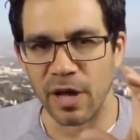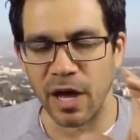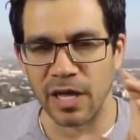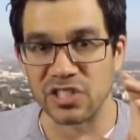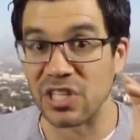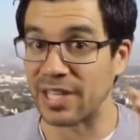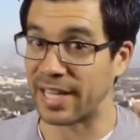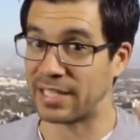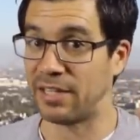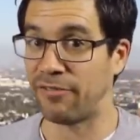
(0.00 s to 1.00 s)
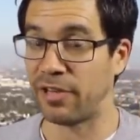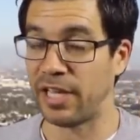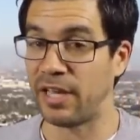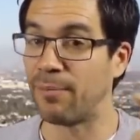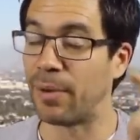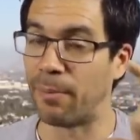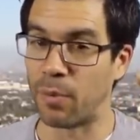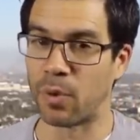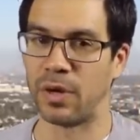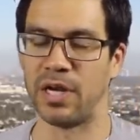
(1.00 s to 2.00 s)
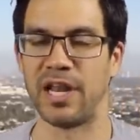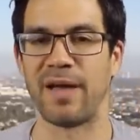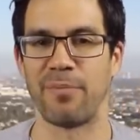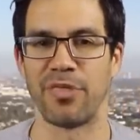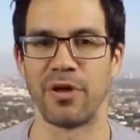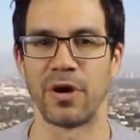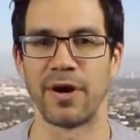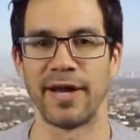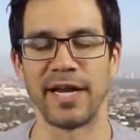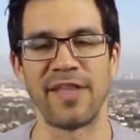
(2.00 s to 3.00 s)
selectively, but more in depth, all right?